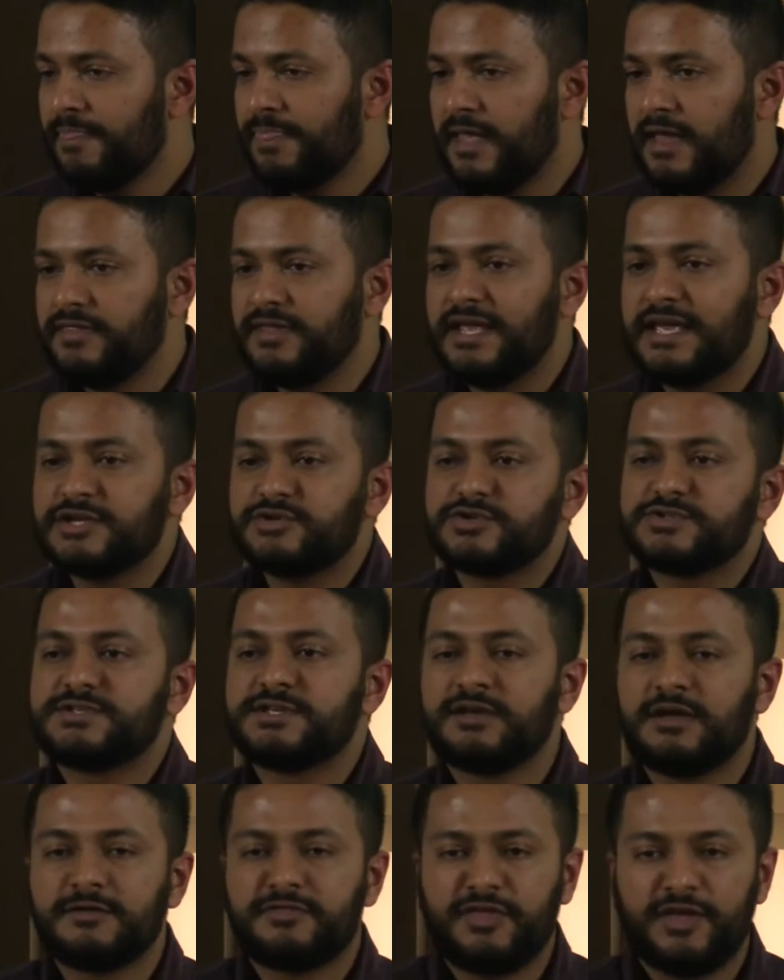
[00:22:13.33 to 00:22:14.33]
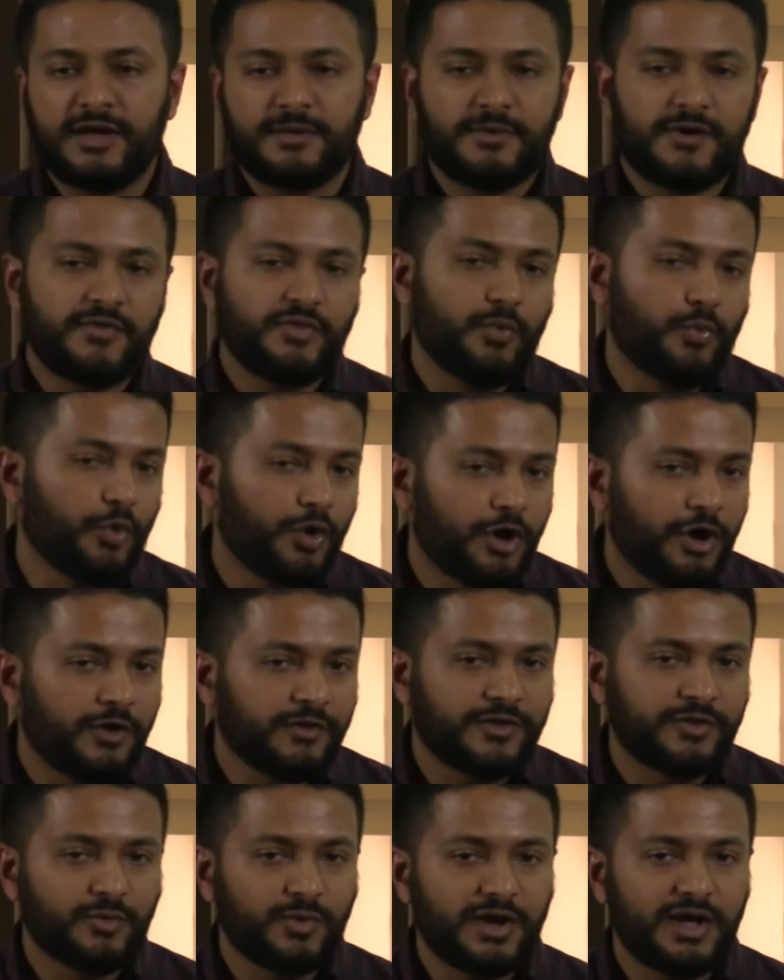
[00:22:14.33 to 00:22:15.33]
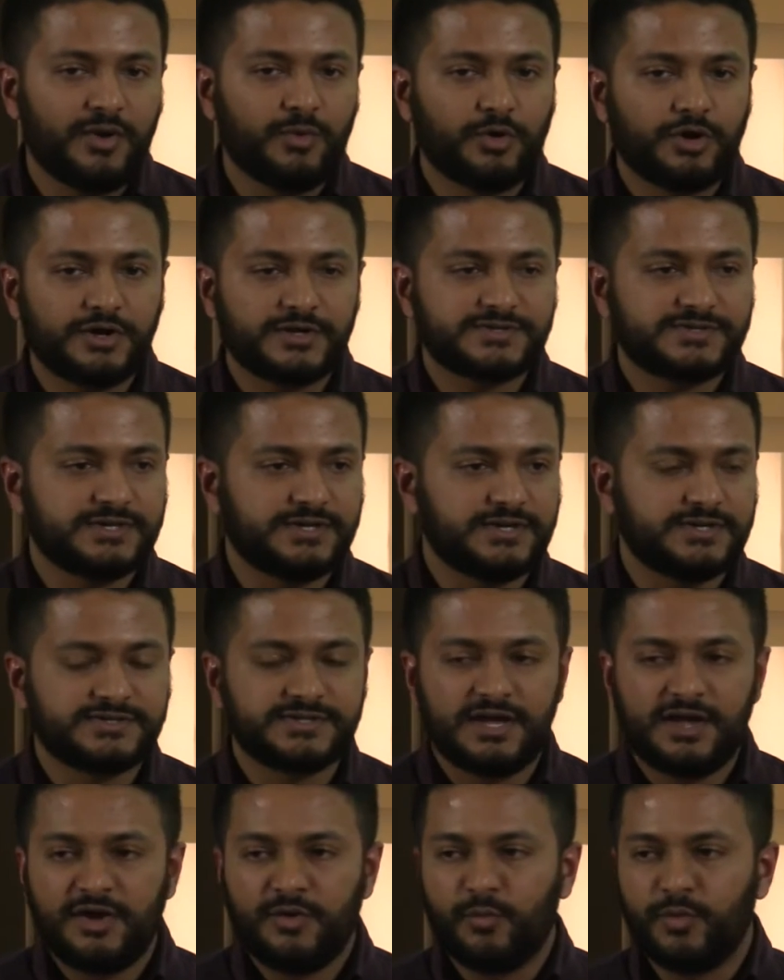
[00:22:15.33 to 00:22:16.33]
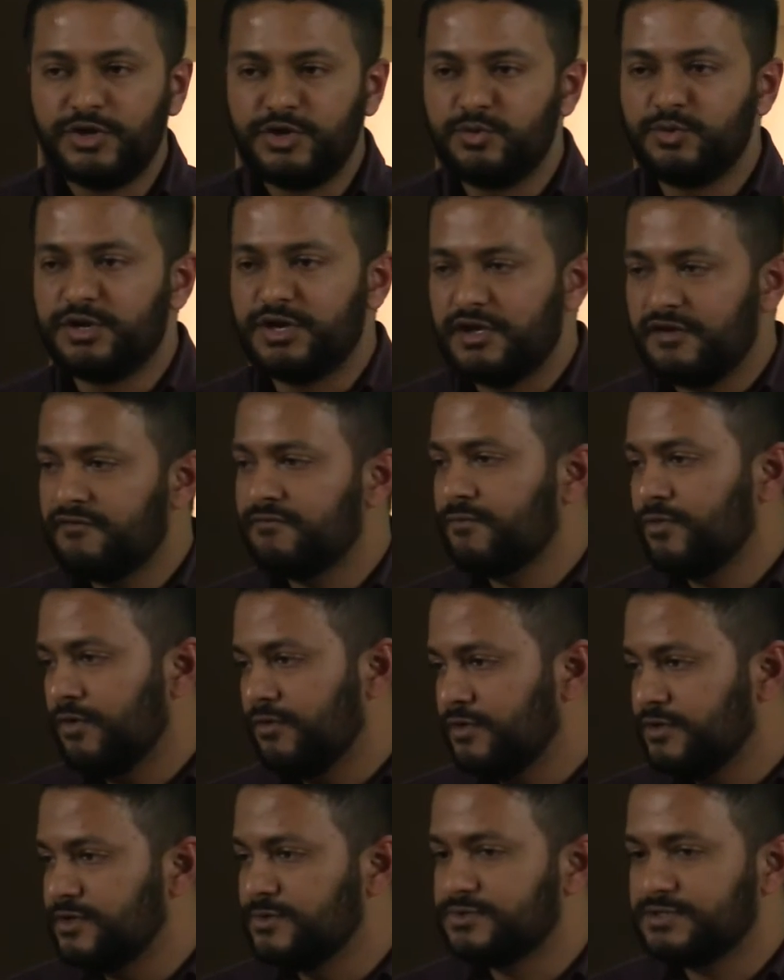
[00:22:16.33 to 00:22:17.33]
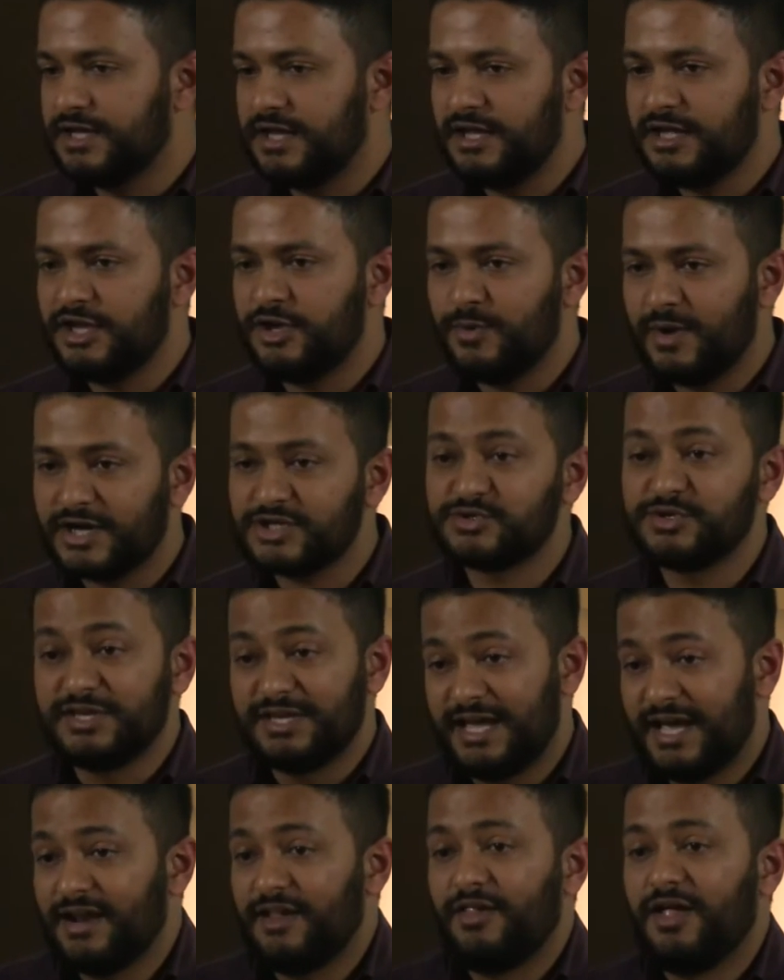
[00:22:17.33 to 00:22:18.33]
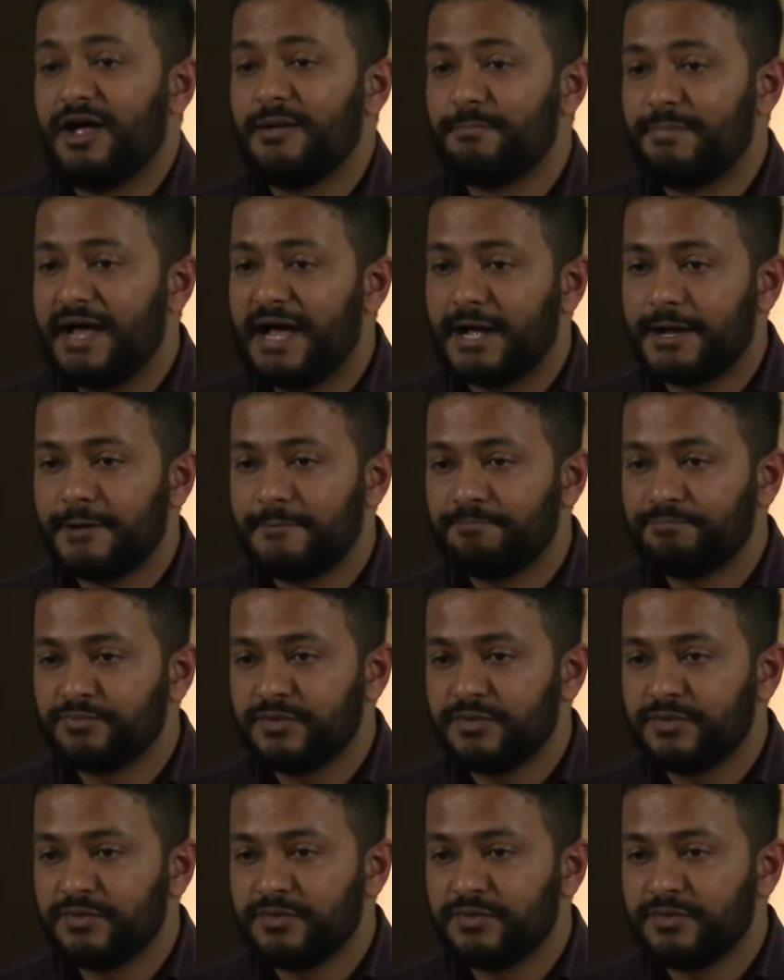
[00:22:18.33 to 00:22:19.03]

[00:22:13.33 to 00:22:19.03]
And the interesting thing about the world and the way it works is when you give more than you take, you actually get a lot back.